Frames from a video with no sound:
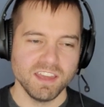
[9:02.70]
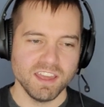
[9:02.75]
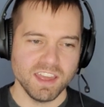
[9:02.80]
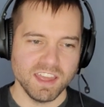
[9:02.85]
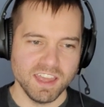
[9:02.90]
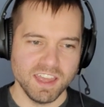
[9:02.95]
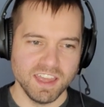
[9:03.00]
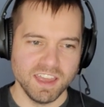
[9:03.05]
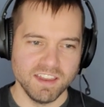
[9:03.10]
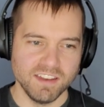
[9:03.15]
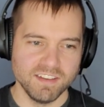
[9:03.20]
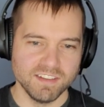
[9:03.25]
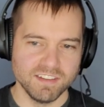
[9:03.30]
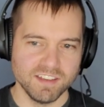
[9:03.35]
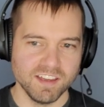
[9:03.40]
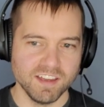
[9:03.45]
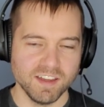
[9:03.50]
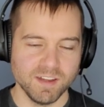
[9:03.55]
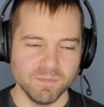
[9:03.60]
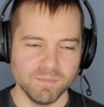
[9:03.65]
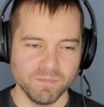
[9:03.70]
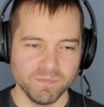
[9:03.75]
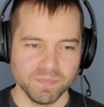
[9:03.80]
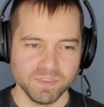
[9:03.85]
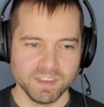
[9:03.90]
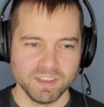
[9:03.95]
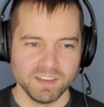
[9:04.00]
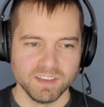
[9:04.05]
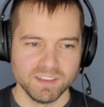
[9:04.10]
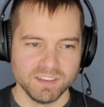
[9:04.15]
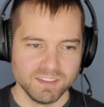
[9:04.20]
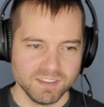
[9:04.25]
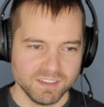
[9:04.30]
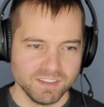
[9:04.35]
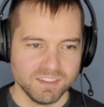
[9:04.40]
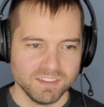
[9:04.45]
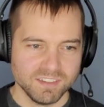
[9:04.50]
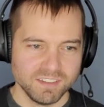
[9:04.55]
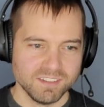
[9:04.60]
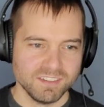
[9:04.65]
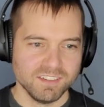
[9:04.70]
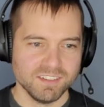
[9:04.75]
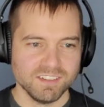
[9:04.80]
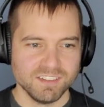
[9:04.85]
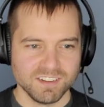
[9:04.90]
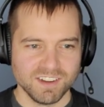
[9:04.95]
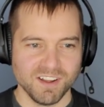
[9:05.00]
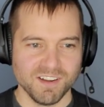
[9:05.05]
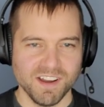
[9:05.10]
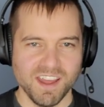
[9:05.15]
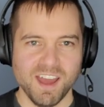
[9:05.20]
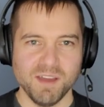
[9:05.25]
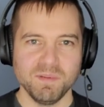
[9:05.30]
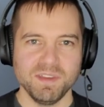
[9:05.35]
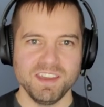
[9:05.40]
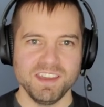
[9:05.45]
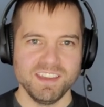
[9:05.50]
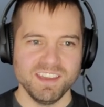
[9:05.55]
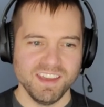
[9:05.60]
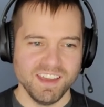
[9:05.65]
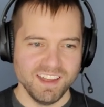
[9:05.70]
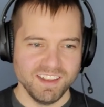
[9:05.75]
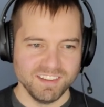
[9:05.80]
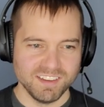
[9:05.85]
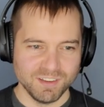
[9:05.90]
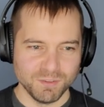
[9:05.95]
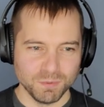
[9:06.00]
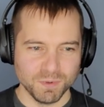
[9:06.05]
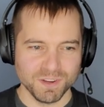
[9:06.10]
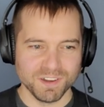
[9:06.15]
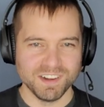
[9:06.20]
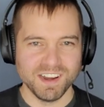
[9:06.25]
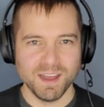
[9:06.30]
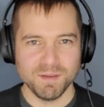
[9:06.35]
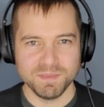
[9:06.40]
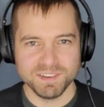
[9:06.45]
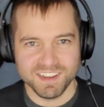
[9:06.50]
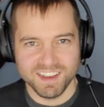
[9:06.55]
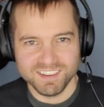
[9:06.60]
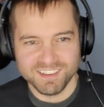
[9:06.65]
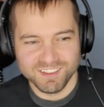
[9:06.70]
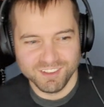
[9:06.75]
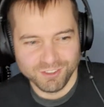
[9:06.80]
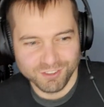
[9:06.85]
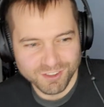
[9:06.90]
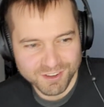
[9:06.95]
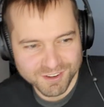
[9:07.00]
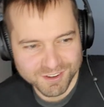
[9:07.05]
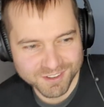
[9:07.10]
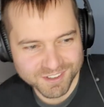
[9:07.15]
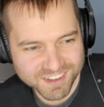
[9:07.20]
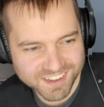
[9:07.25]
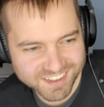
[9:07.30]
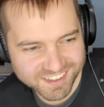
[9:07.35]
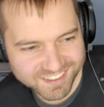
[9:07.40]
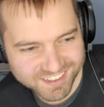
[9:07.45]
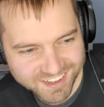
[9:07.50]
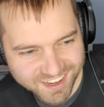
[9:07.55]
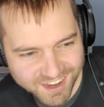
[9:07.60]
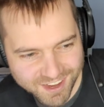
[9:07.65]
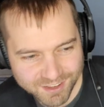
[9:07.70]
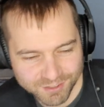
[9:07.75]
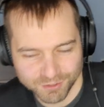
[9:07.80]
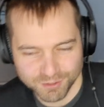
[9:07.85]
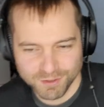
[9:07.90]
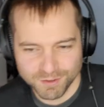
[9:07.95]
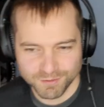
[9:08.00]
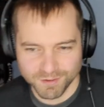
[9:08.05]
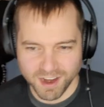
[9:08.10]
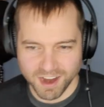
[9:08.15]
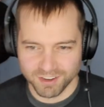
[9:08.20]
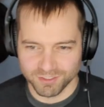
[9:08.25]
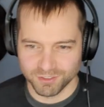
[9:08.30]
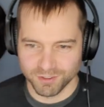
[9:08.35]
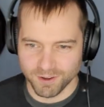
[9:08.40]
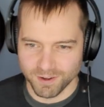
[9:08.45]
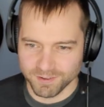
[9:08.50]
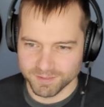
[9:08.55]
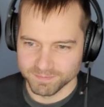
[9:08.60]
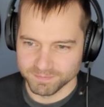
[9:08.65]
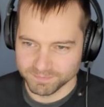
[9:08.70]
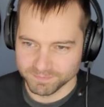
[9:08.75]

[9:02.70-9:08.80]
And... Um, Konami uh, does what Konami does and sued uh, sued Roxor.